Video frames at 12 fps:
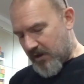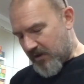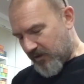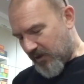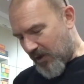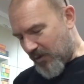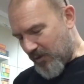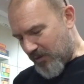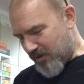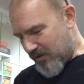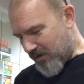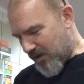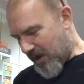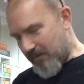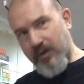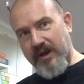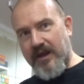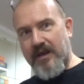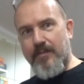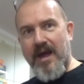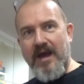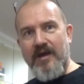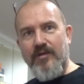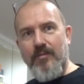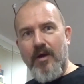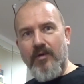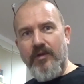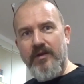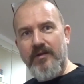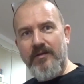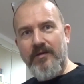So I'm looking at your package, Martin.